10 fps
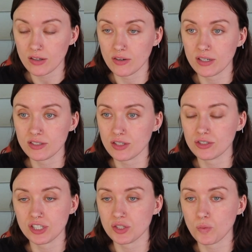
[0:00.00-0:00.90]
or else
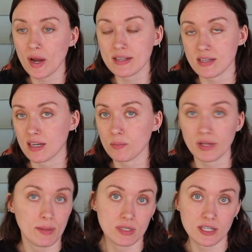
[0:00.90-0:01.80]
they're just wasting
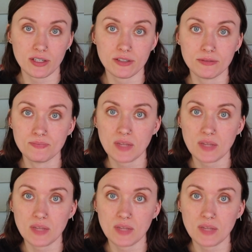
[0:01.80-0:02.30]
plant material